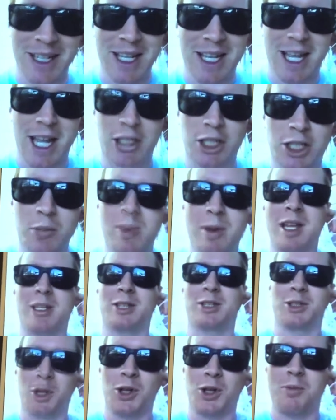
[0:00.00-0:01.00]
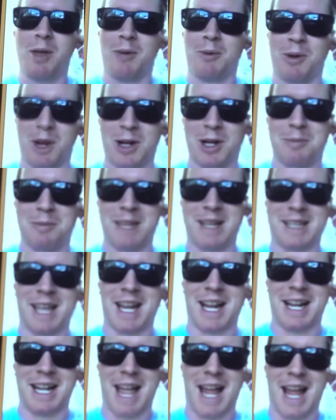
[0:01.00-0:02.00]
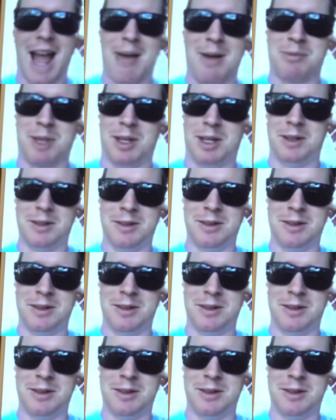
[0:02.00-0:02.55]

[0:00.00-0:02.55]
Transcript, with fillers: I don't know. We're gonna make that happen.